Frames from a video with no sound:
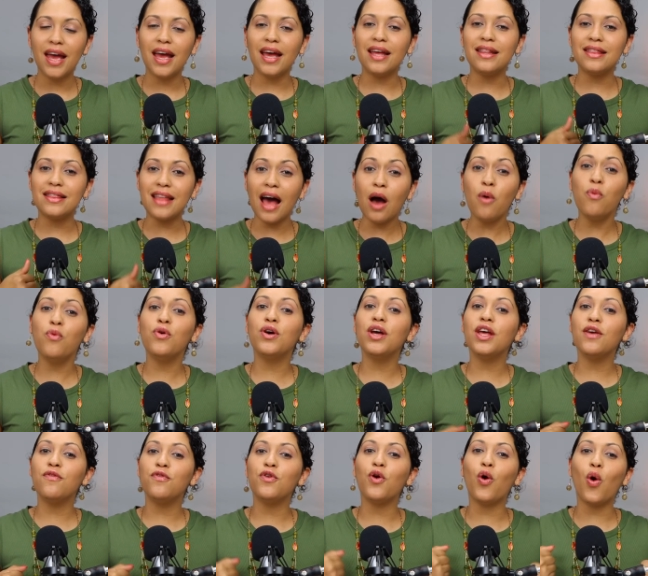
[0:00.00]
and that will
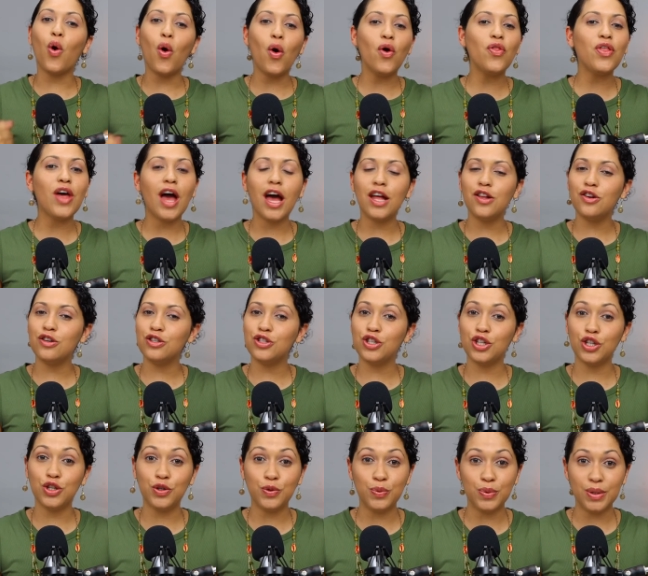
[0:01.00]
give you all the
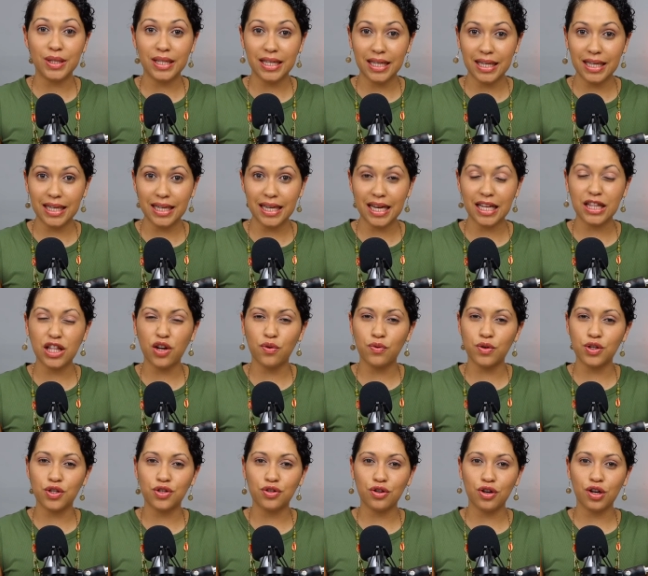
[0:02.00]
energy you need and the
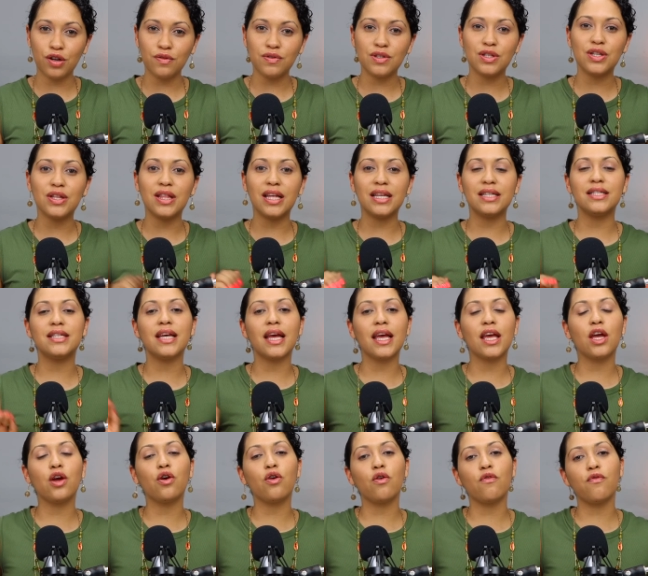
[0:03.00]
reserves to then
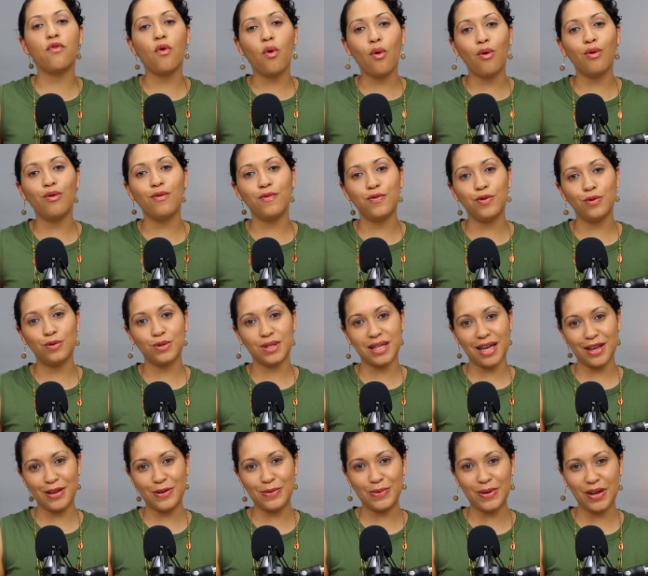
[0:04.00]
take care of all of those
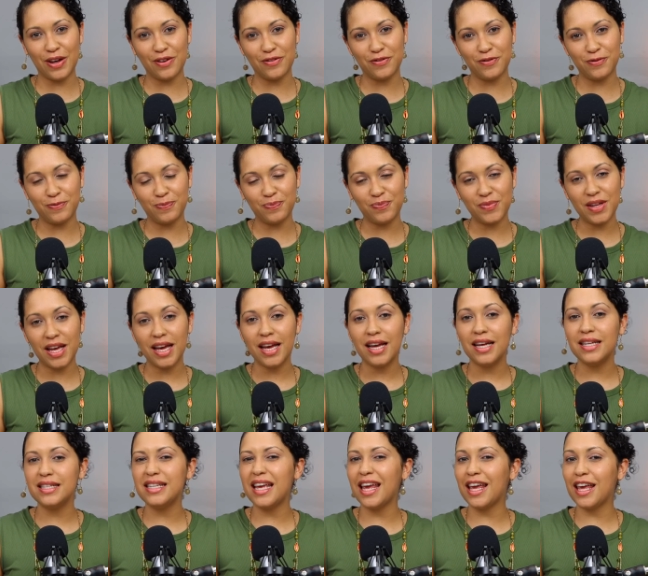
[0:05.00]
that you love.
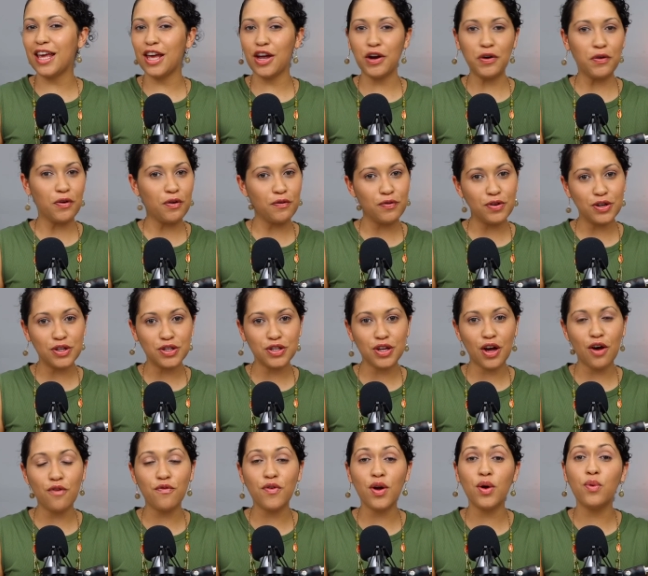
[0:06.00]
Take care of
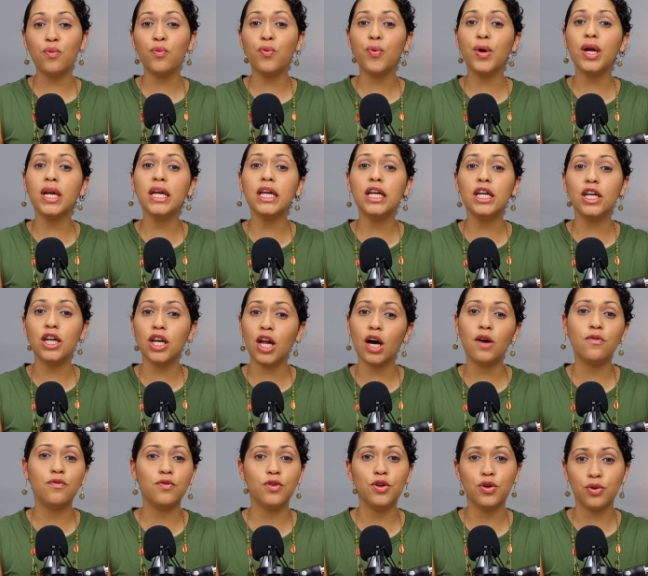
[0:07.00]
yourself and really
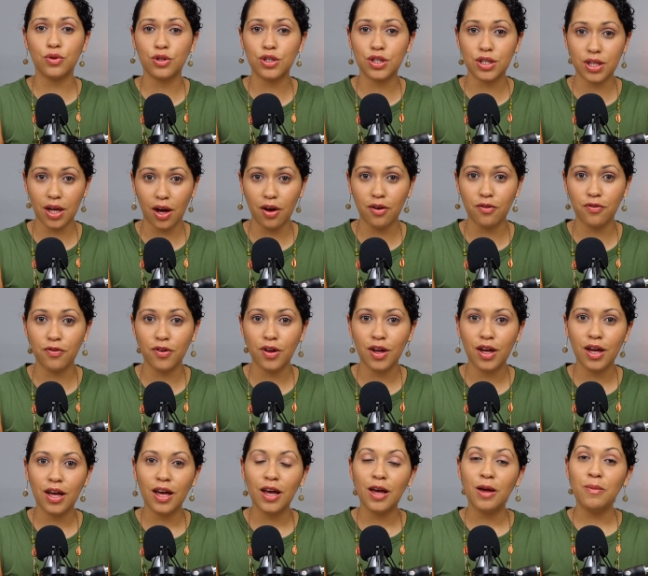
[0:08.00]
love yourself
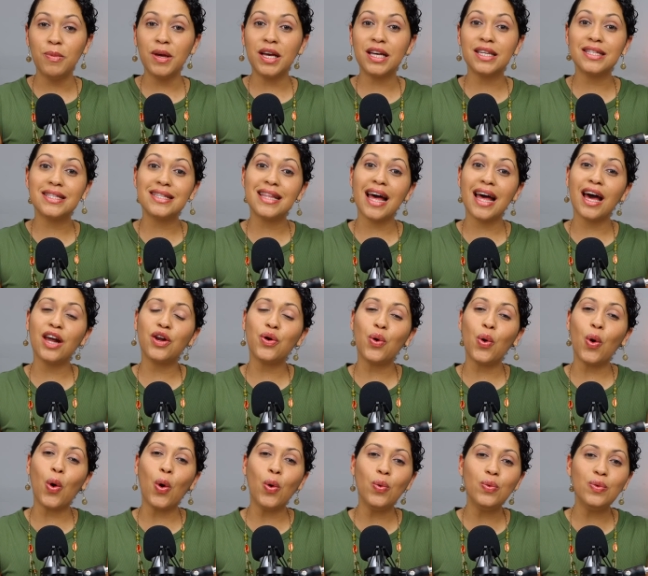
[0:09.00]
because not
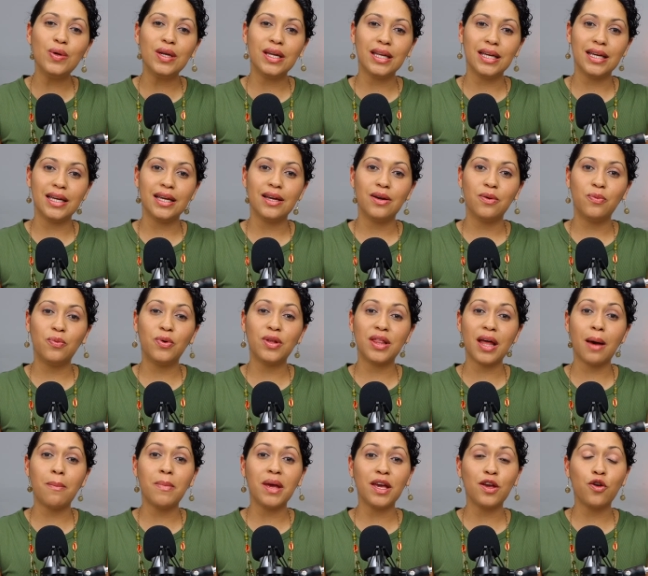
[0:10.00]
only will
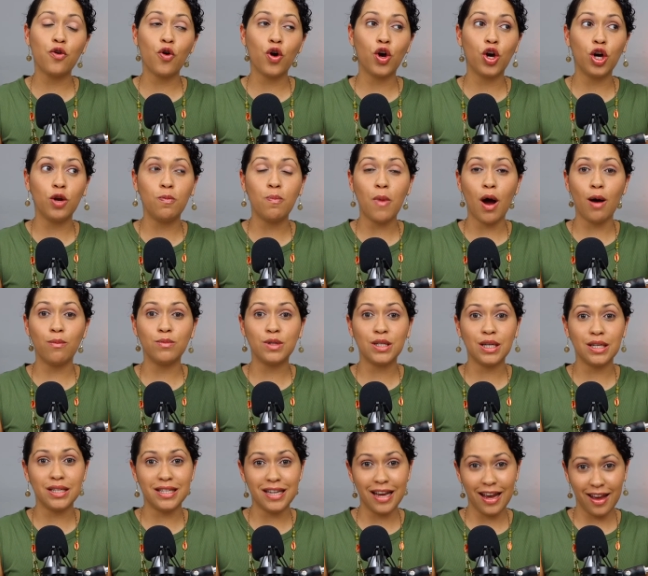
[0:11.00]
that make you a good mom
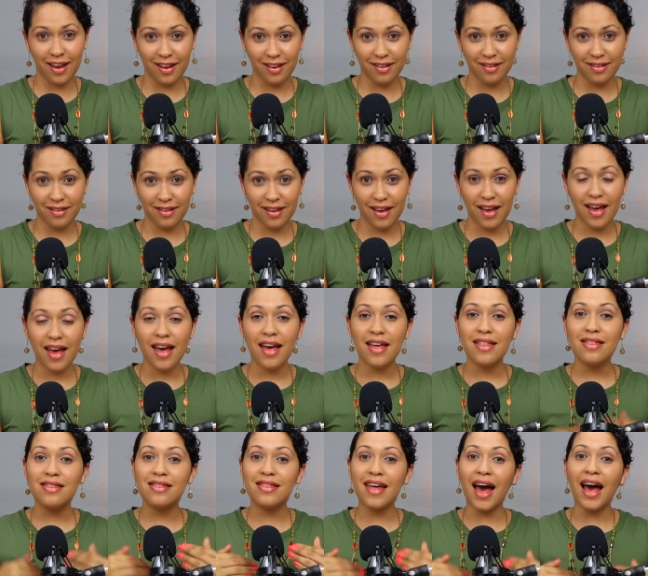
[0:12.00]
today,
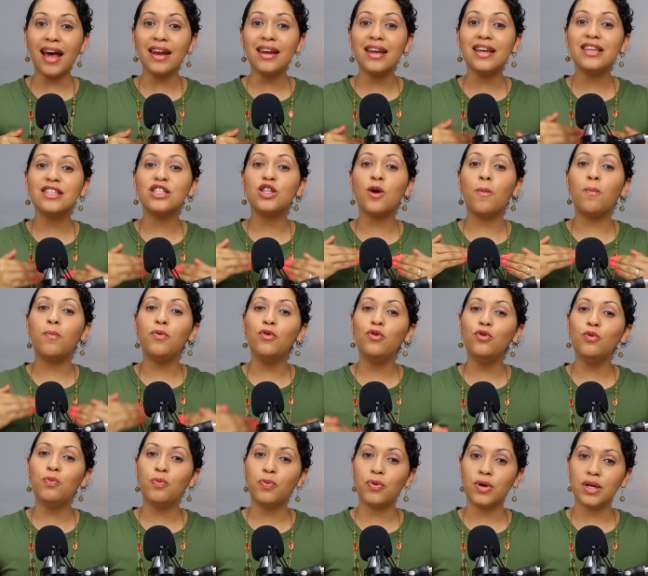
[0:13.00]
that is the
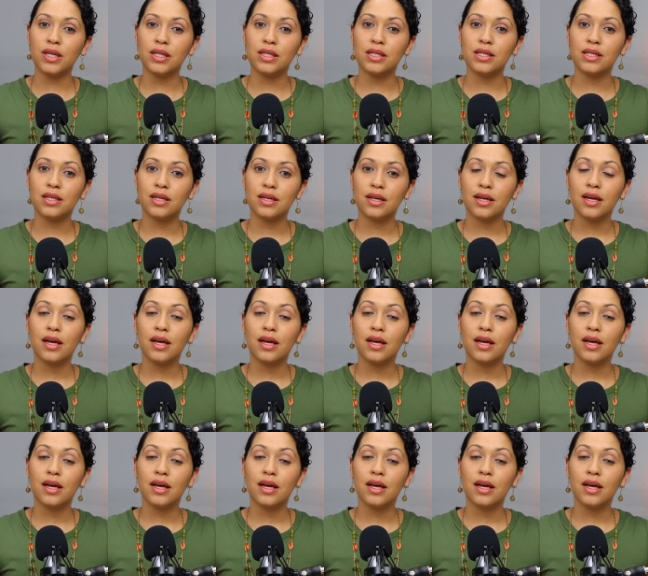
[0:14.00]
blueprint